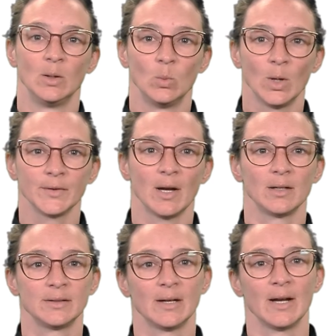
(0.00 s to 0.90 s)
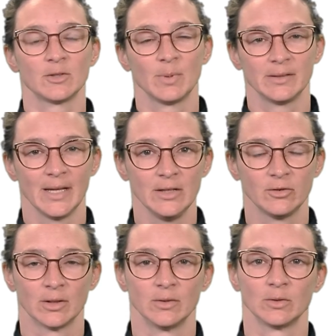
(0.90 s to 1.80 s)
What are their
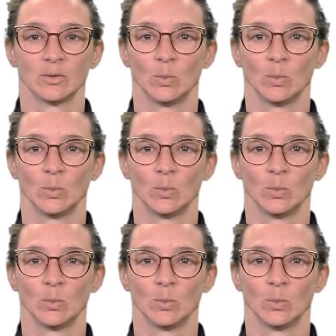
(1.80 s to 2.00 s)
expectations?